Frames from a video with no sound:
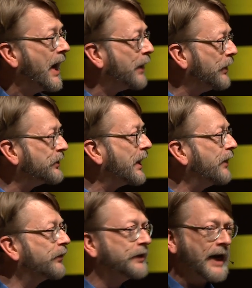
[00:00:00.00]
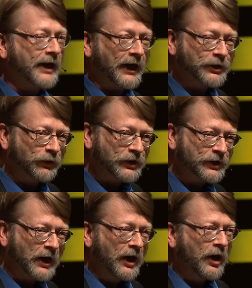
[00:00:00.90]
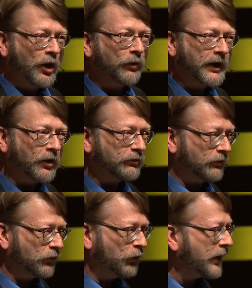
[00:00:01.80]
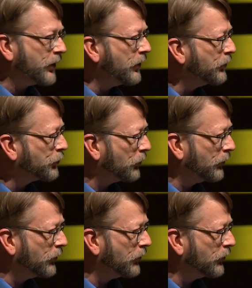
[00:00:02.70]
had been saying for decades, which is, you know, we could use